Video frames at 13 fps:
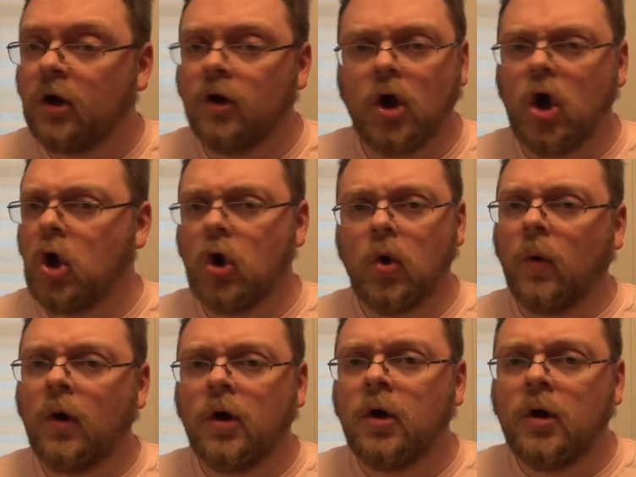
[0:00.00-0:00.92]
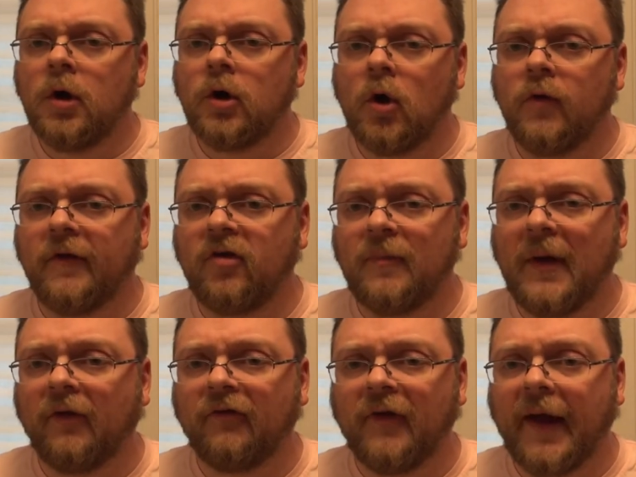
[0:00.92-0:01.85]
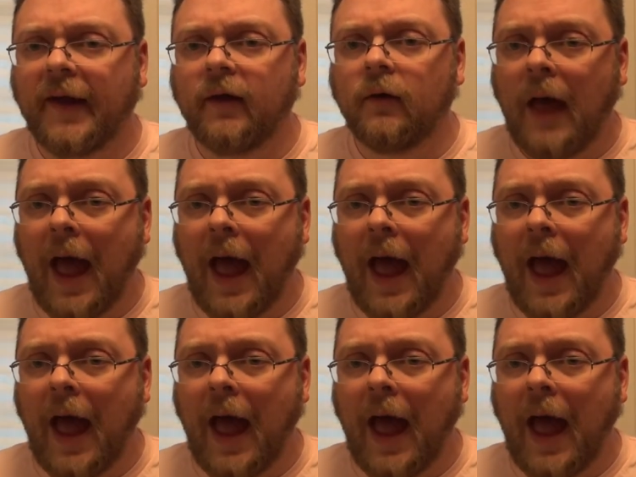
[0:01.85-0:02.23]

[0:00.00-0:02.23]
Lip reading: No, this smells like